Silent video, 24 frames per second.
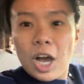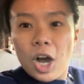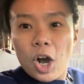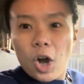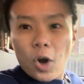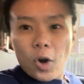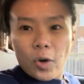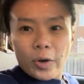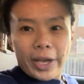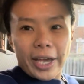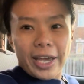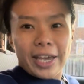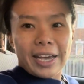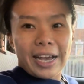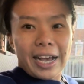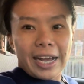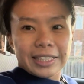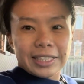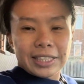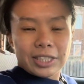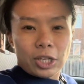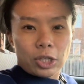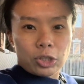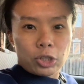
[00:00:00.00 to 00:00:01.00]
Okay,
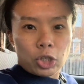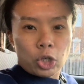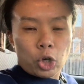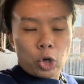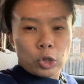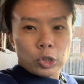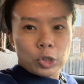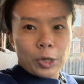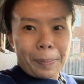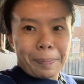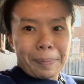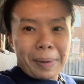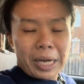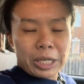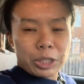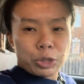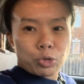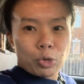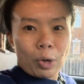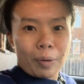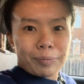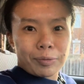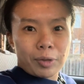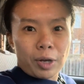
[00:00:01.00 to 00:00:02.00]
I just got the Cornershop
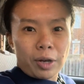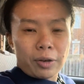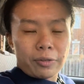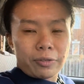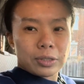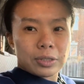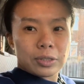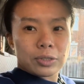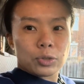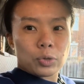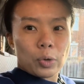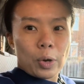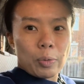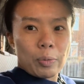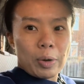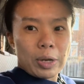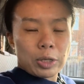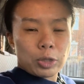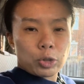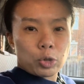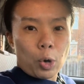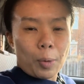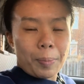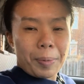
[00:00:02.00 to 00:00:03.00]
batch dropped off, so I
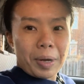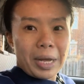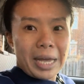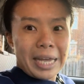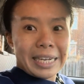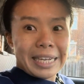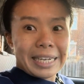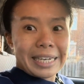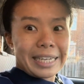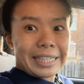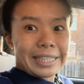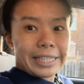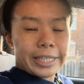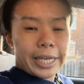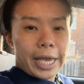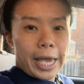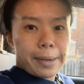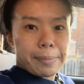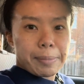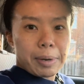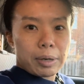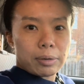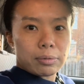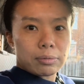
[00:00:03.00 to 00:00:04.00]
rang the doorbell and a lady
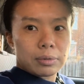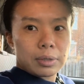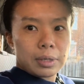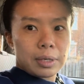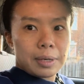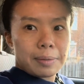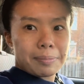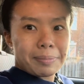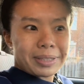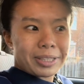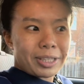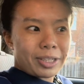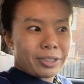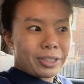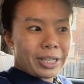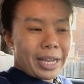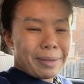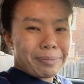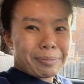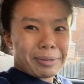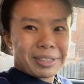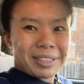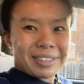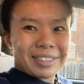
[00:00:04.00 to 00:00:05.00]
came out. But the
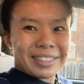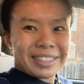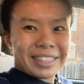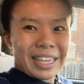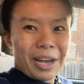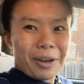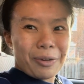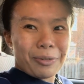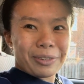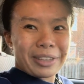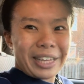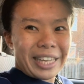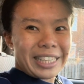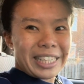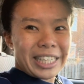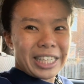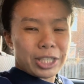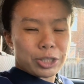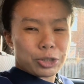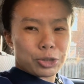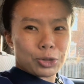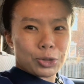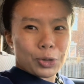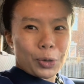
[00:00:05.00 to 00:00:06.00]
name doesn't sound
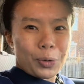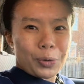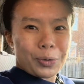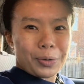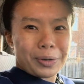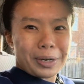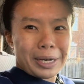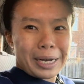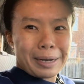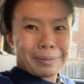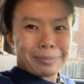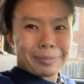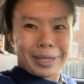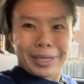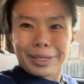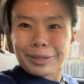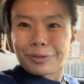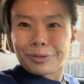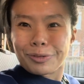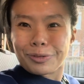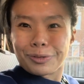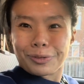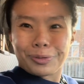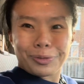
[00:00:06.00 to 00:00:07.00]
ladyish, so I'm like,
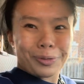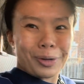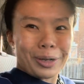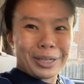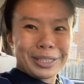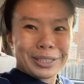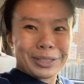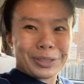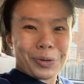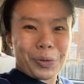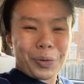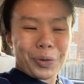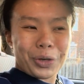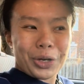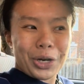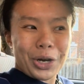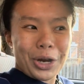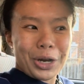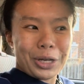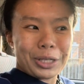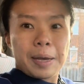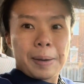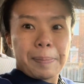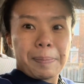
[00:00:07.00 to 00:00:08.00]
what is going
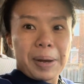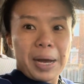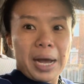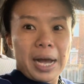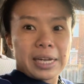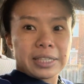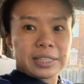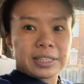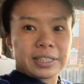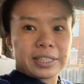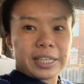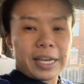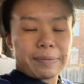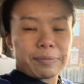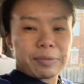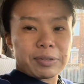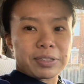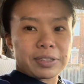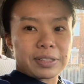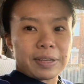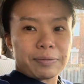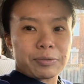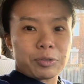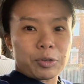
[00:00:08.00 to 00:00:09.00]
on? But I just gave the
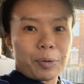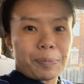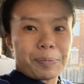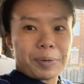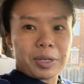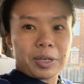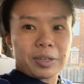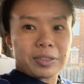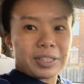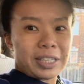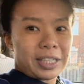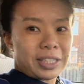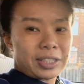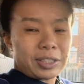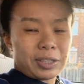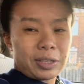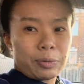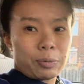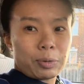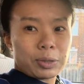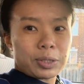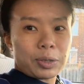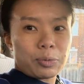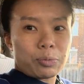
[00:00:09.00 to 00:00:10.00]
sub to her because it,
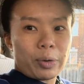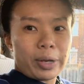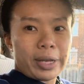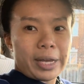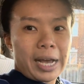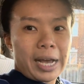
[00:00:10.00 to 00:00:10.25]
it was the right